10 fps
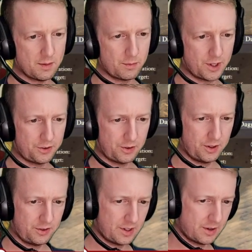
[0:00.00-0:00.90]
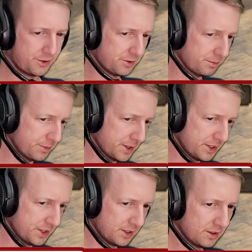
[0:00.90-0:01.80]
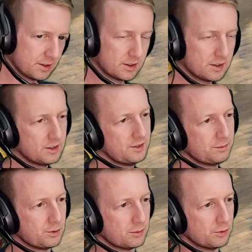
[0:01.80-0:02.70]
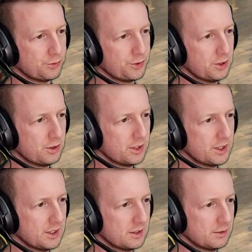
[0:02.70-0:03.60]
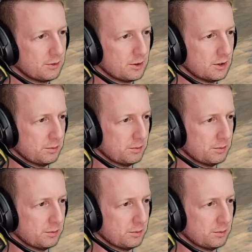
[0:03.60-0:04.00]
Grey Screen, Savage Dominion, Primal Fury. We've got a